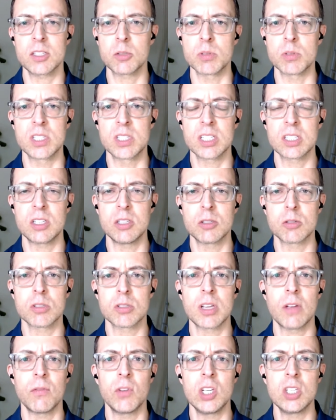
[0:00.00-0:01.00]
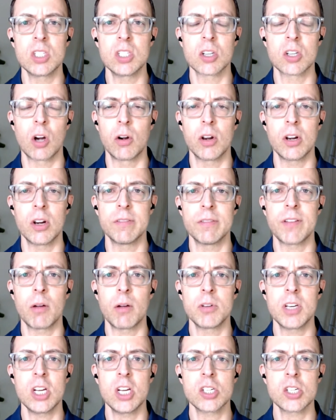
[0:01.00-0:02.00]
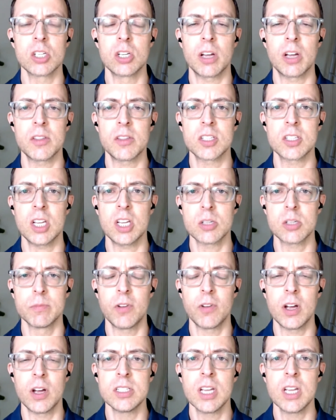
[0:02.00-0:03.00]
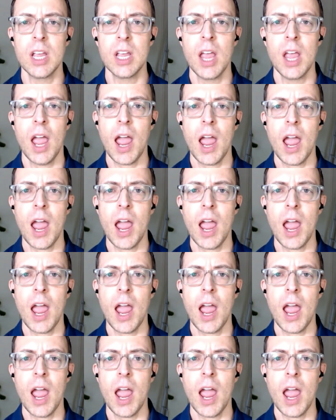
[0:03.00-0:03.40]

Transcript: I guess it was 60s or 70s started a foundation called the Sachem Fund,